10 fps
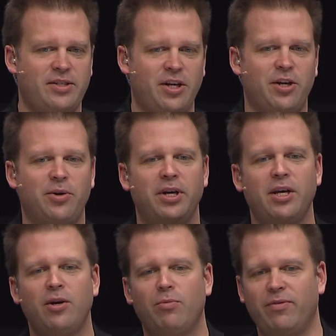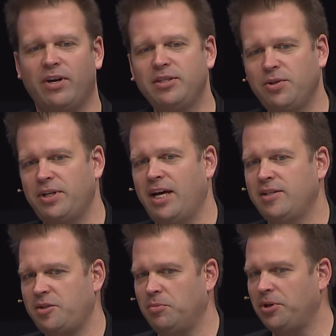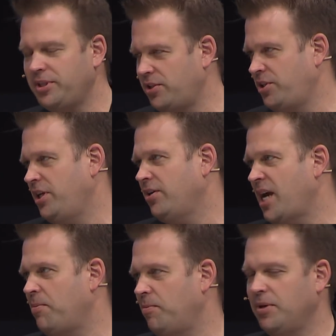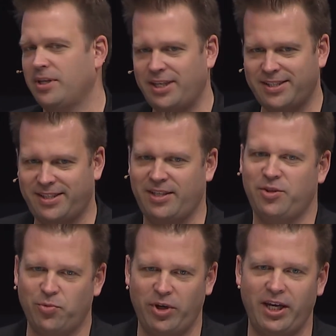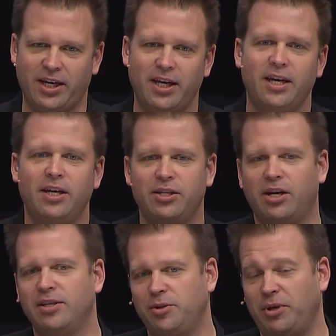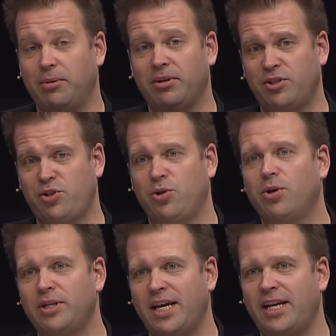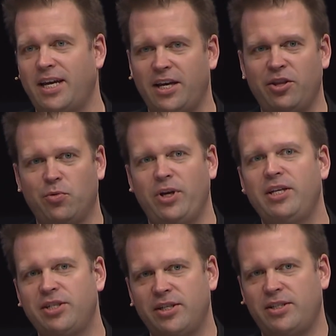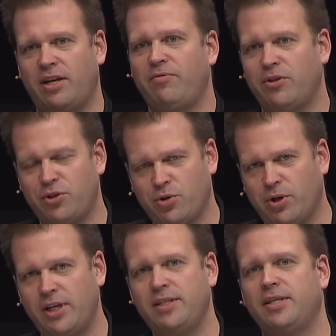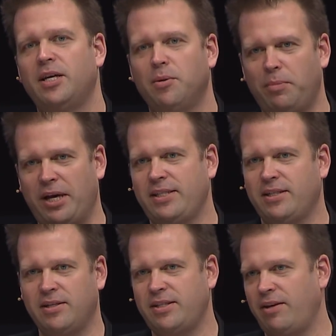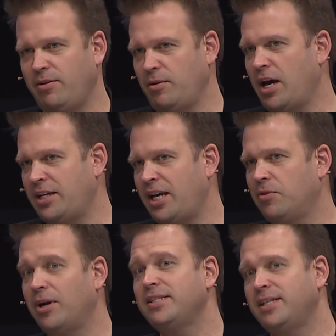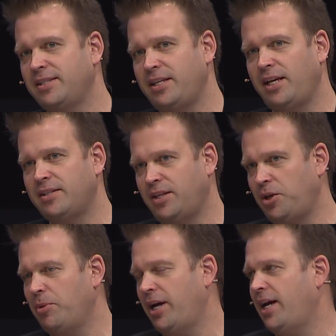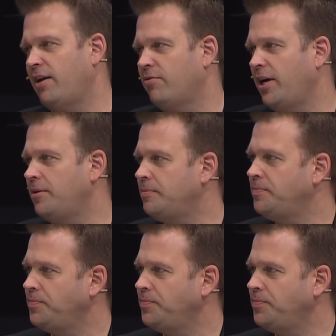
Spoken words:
So we've also announced multi-geo capabilities this week to also be able to store data in the regions of your choice based on, say, data residency needs that you might have, right?